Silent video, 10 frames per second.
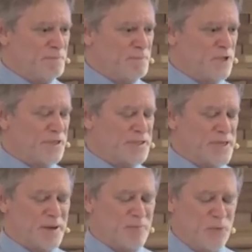So let's
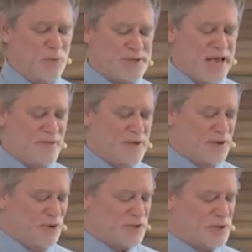take a moment to have a
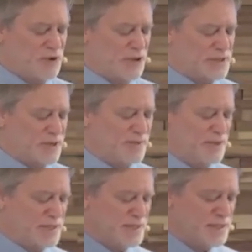little experience of
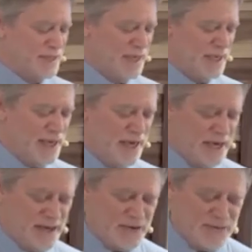this
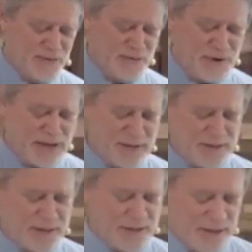uh,
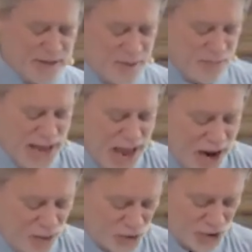faith
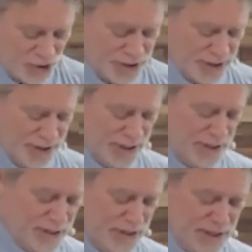power
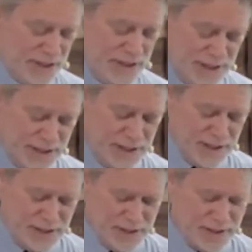
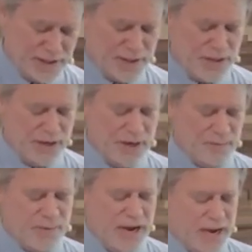in our
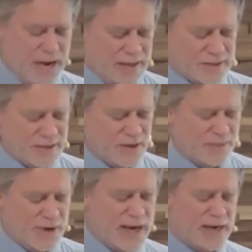minds and
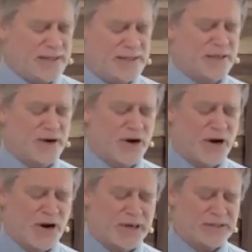our bodies and our
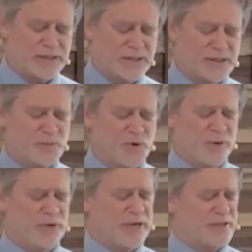hearts this
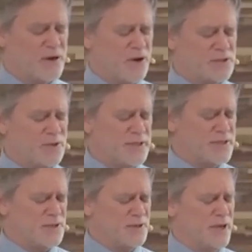morning because also
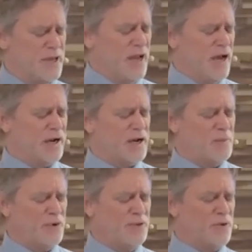these are a
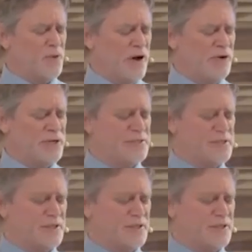couple of the qualities to